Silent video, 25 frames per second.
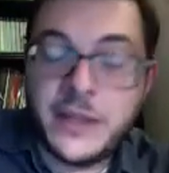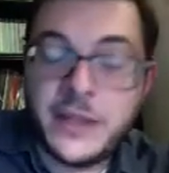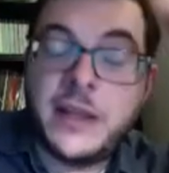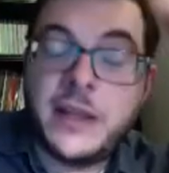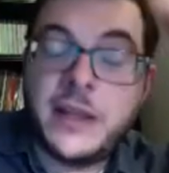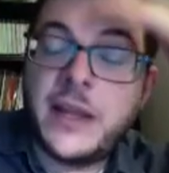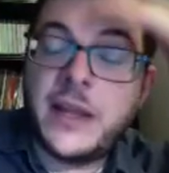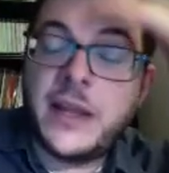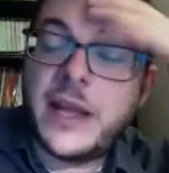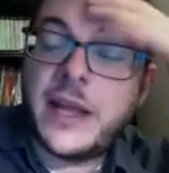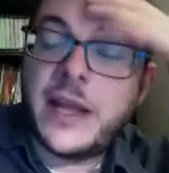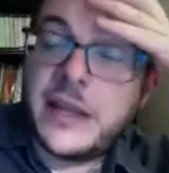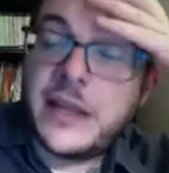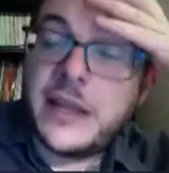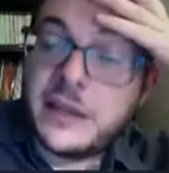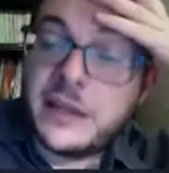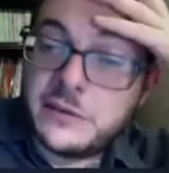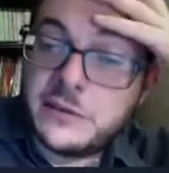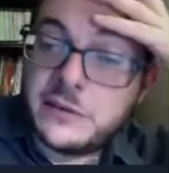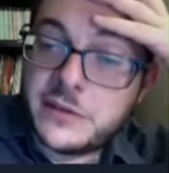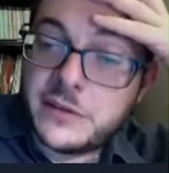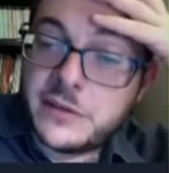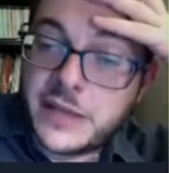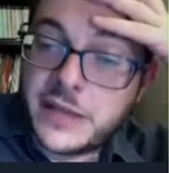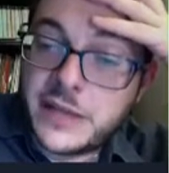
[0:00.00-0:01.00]
any
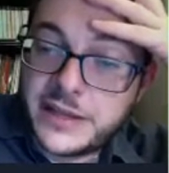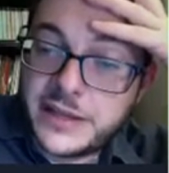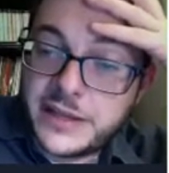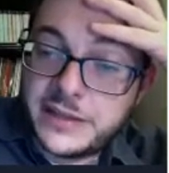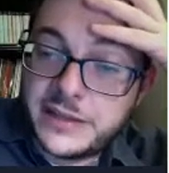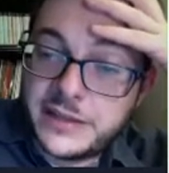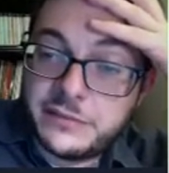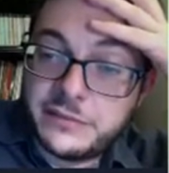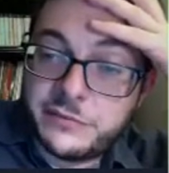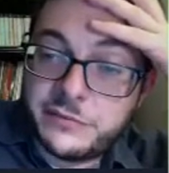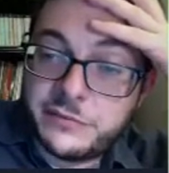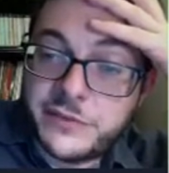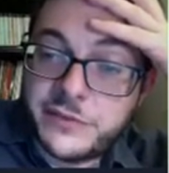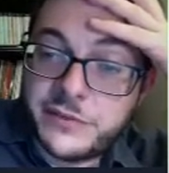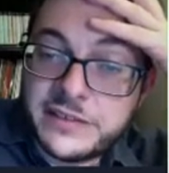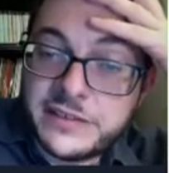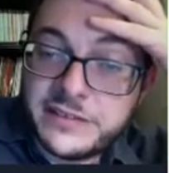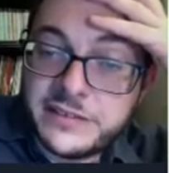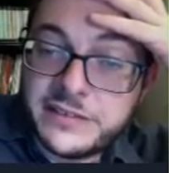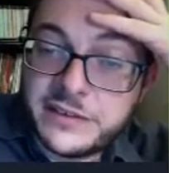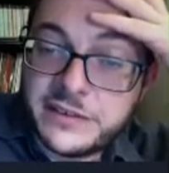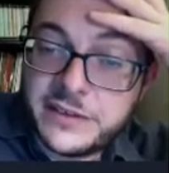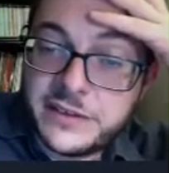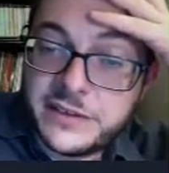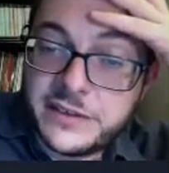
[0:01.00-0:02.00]
underlying
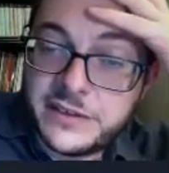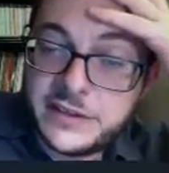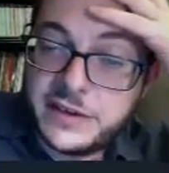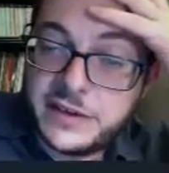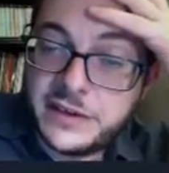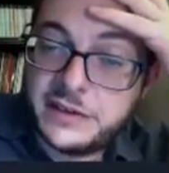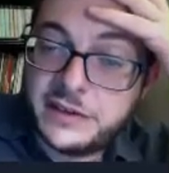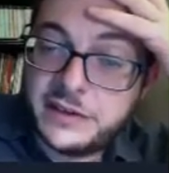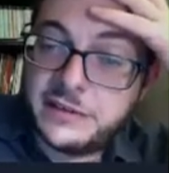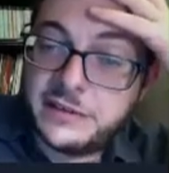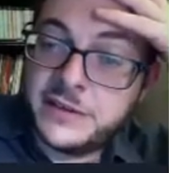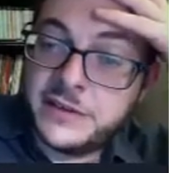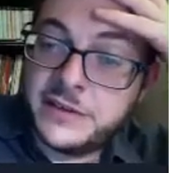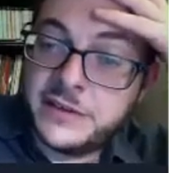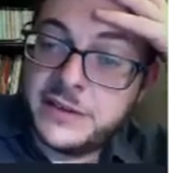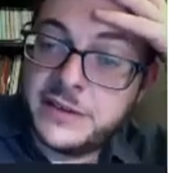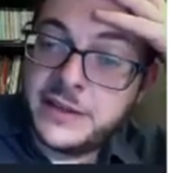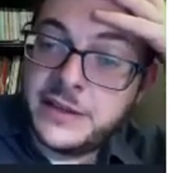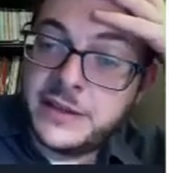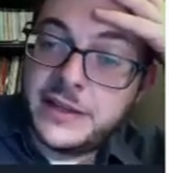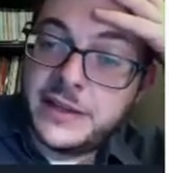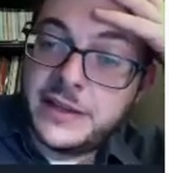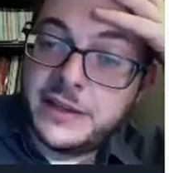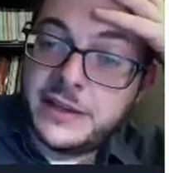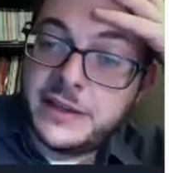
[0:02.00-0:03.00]
infection in there.
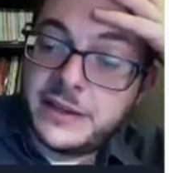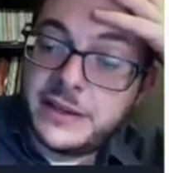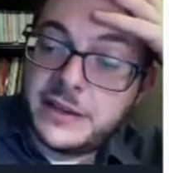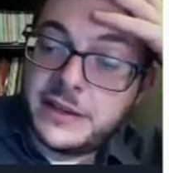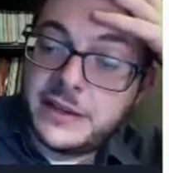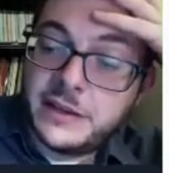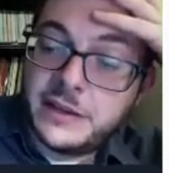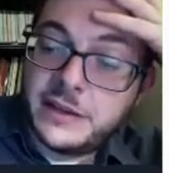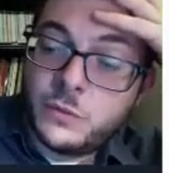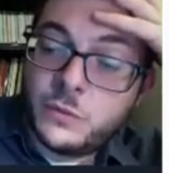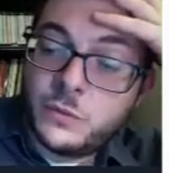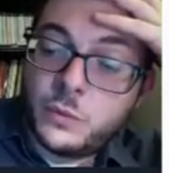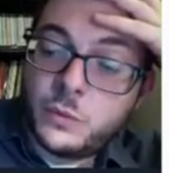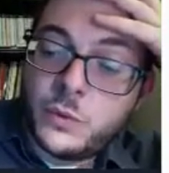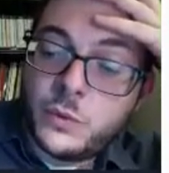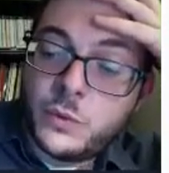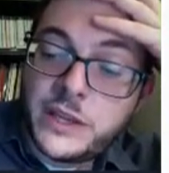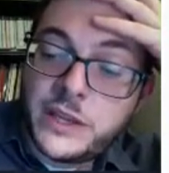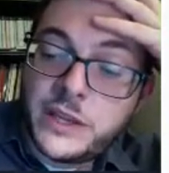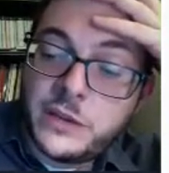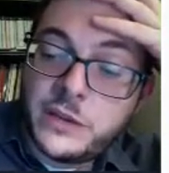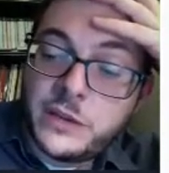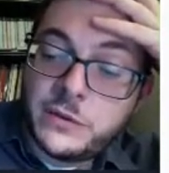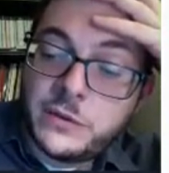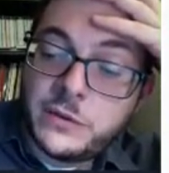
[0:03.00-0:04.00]
Uh, we
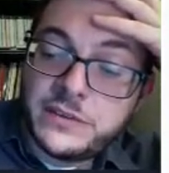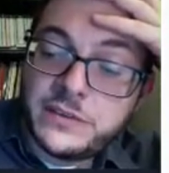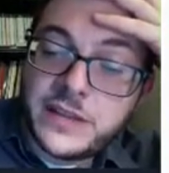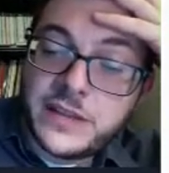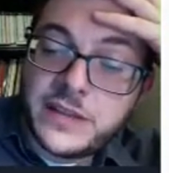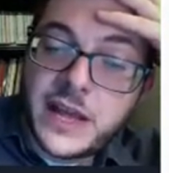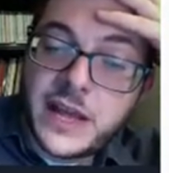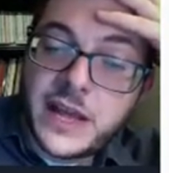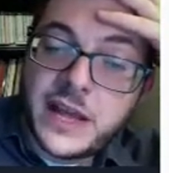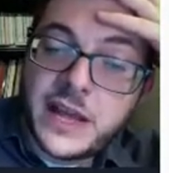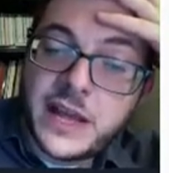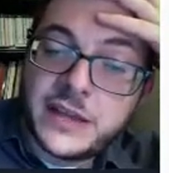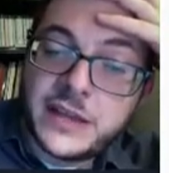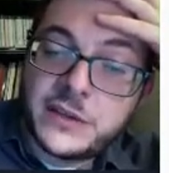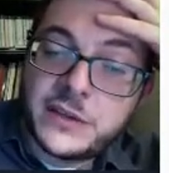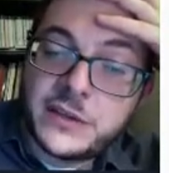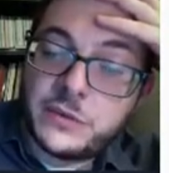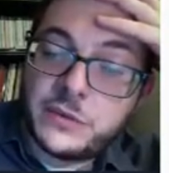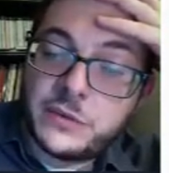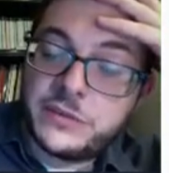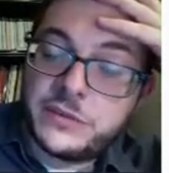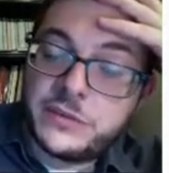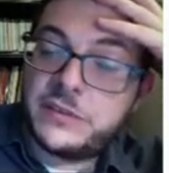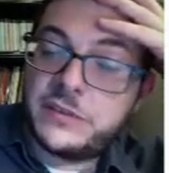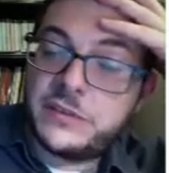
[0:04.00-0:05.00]
used the high
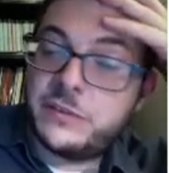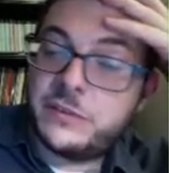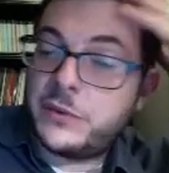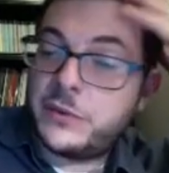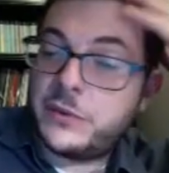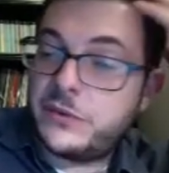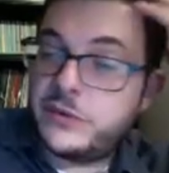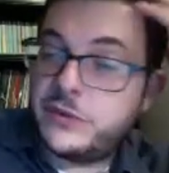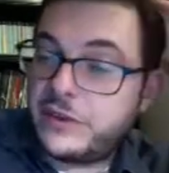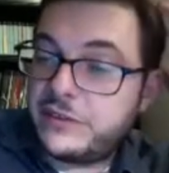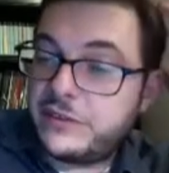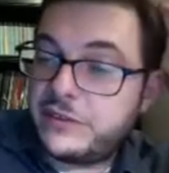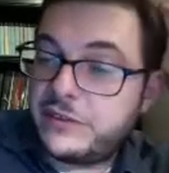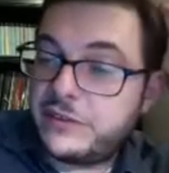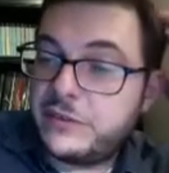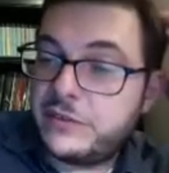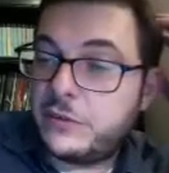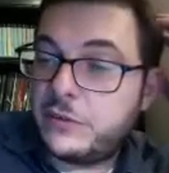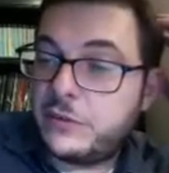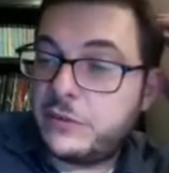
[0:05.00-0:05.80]
dosage progesterone